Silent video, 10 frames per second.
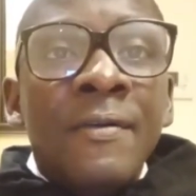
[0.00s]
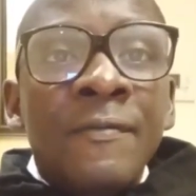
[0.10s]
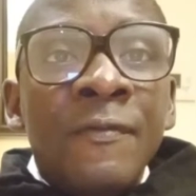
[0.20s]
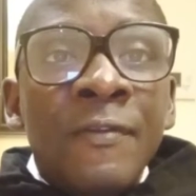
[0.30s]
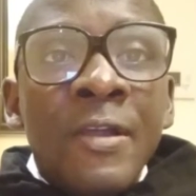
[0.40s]

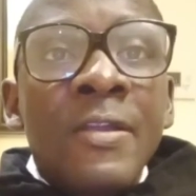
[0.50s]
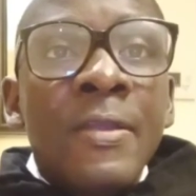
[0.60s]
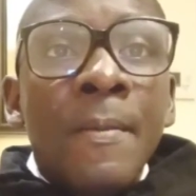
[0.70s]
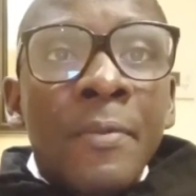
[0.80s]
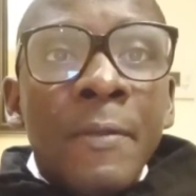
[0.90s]

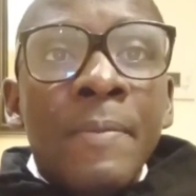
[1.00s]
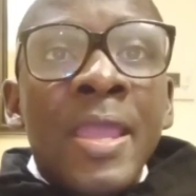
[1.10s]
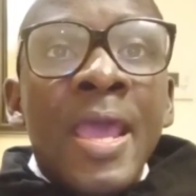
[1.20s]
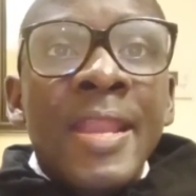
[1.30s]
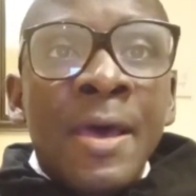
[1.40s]
very
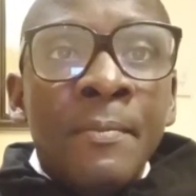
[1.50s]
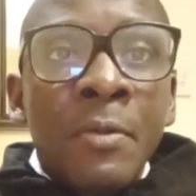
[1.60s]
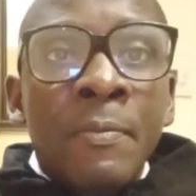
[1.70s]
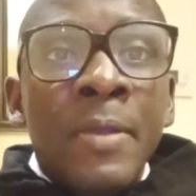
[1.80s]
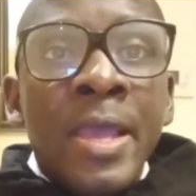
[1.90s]
prepared and
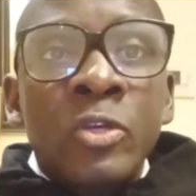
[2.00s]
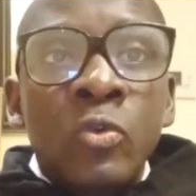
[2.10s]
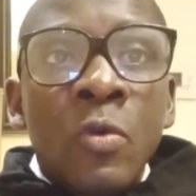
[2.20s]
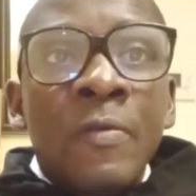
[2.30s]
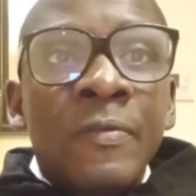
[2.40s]
prepared to
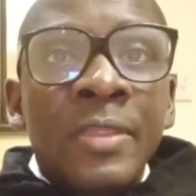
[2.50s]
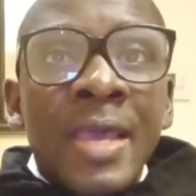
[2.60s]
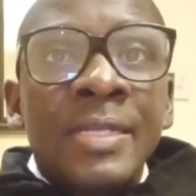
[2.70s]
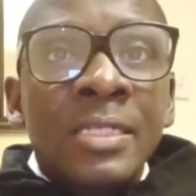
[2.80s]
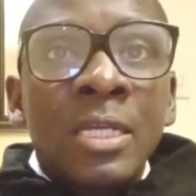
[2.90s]
go for
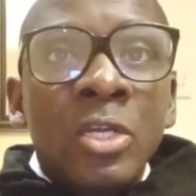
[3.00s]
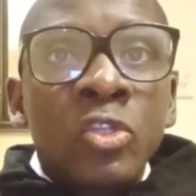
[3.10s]
that